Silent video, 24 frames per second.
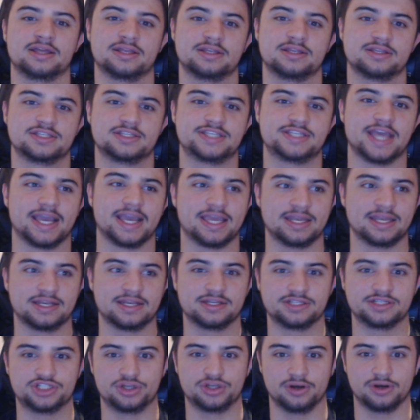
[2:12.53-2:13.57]
second
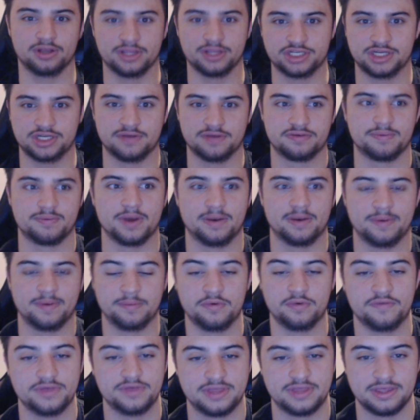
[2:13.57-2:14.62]
trilogy of Spider-Man
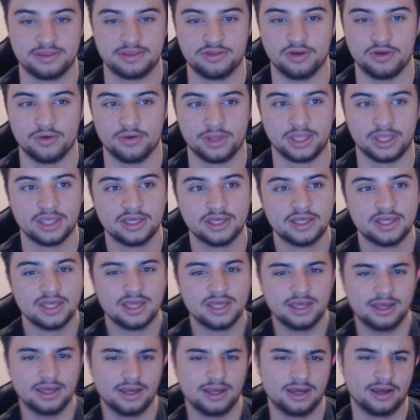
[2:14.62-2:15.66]
movies he's doing.
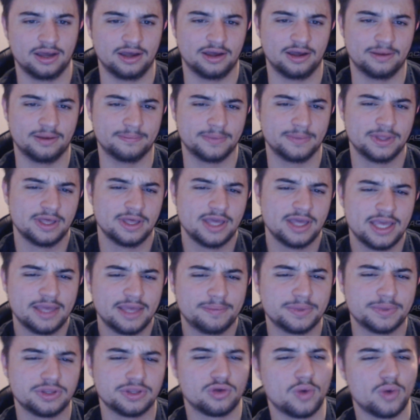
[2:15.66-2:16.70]
Um,
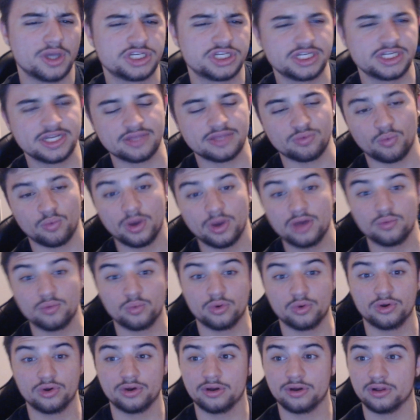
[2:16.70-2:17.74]
but the question is, what
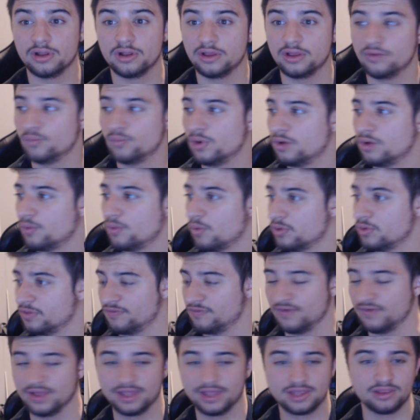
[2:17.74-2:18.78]
will the
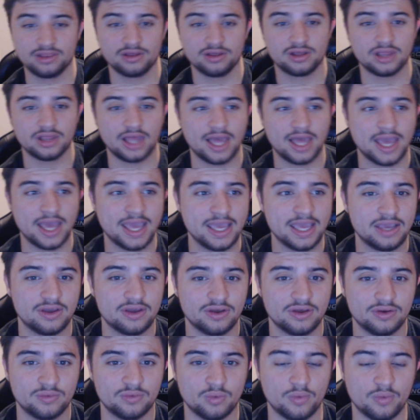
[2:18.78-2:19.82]
villain look like?
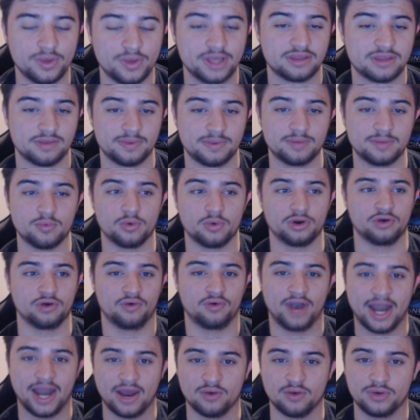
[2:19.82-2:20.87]
Will we get something more
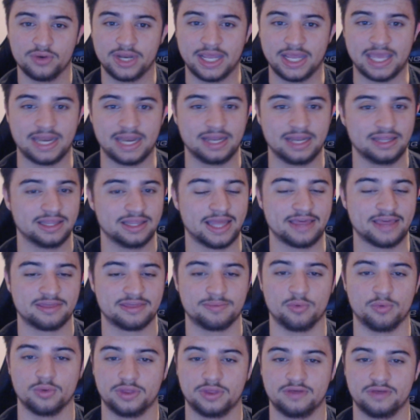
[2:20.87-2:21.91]
grounded, less
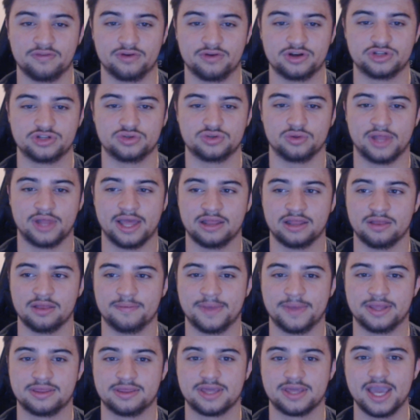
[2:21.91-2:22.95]
multiversal
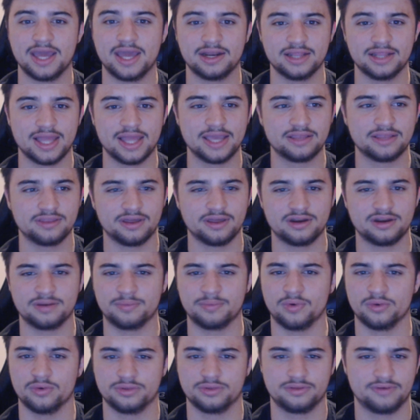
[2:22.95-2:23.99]
elements, kind of like
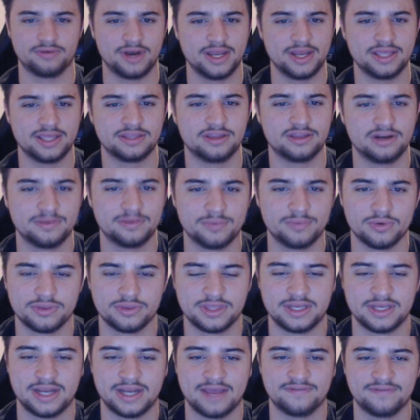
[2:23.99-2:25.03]
Thunderbolts, right? Thunderbolts
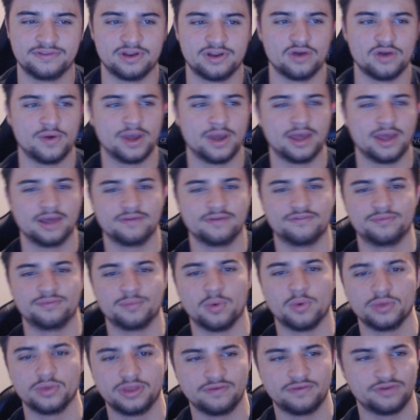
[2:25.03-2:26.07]
didn't have no
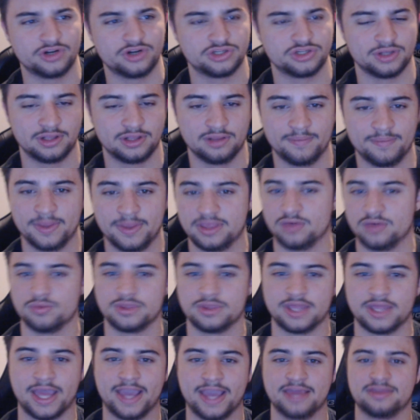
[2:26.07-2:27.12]
multiversal elements. It was
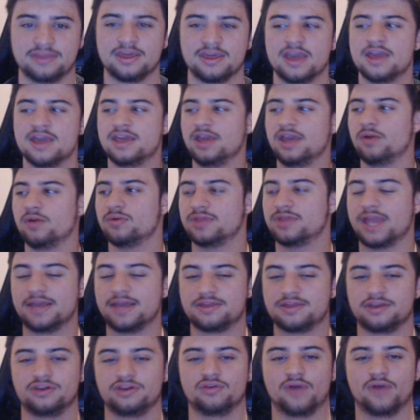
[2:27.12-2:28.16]
nice. It was nice
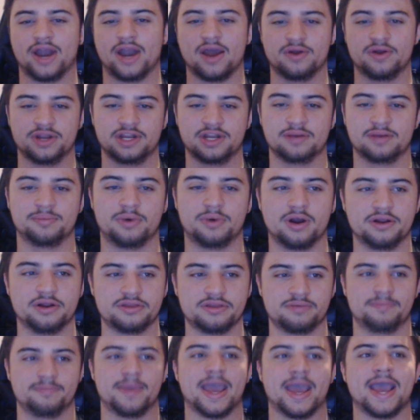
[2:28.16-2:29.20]
and grounded. It brought us
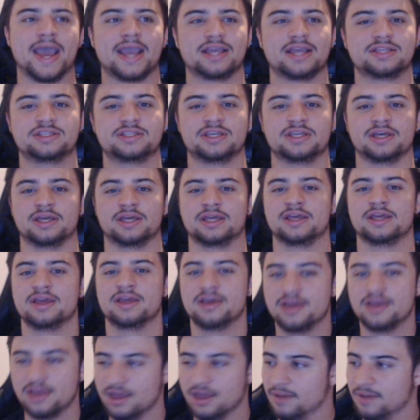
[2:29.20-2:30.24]
back to
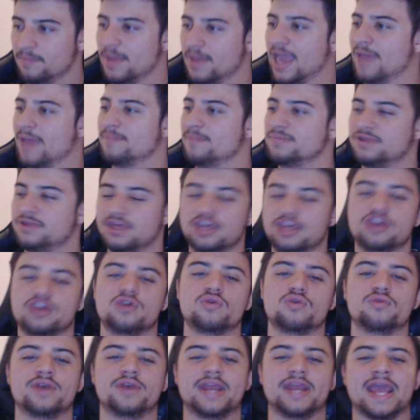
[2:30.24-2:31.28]

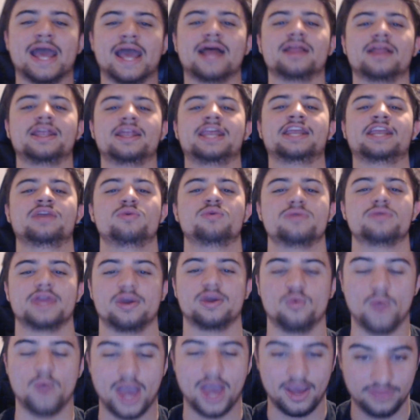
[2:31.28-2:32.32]
MCU reality. And it was like,
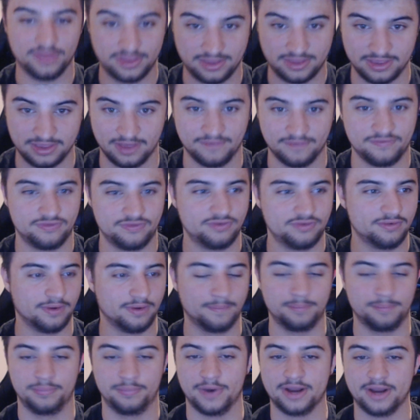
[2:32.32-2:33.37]
wow, this is a
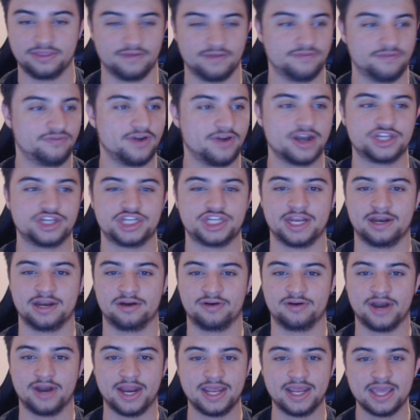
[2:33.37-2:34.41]
breath of fresh air,
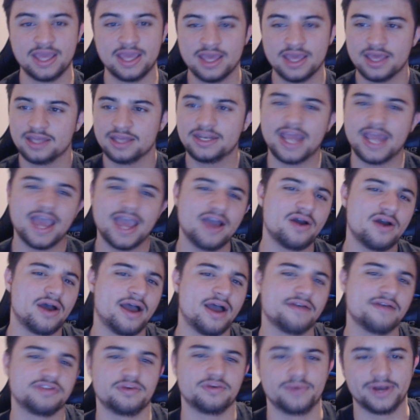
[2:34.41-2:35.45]
right? Now,
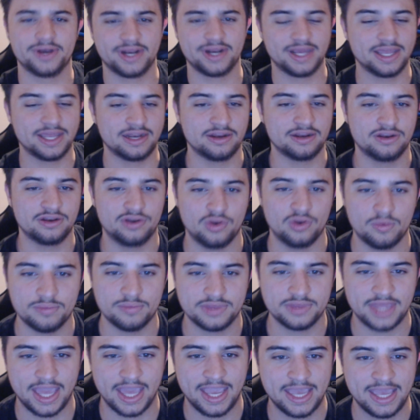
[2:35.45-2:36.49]
also, we're going to get a
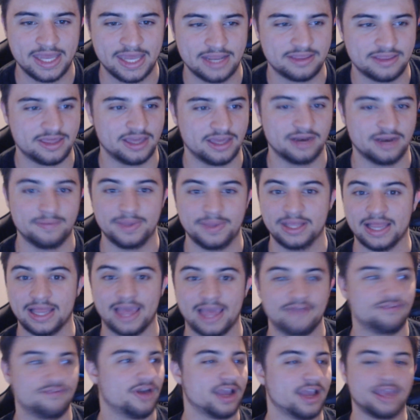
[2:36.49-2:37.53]
Doomsday, and it's going to be
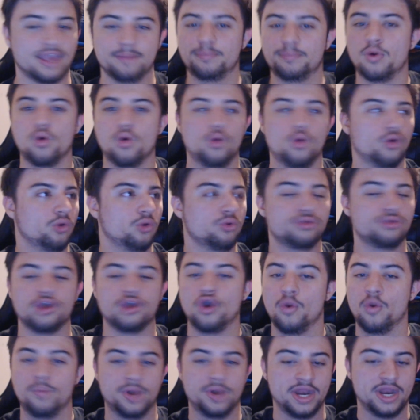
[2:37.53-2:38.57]
like fucking portals
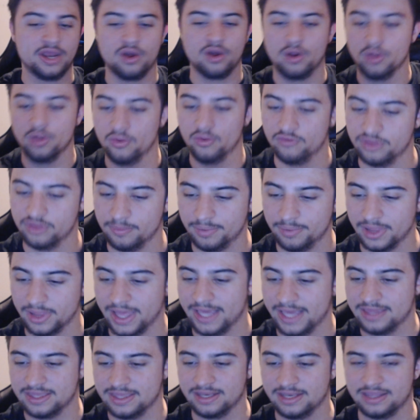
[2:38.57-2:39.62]
opening all over the
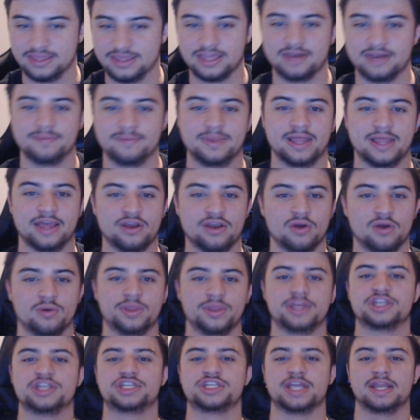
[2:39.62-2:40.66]
place, and it's going to be like,
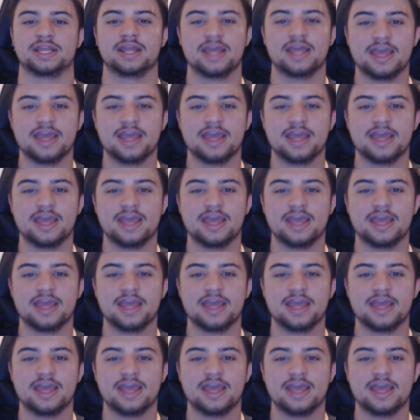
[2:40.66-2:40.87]
holy shit,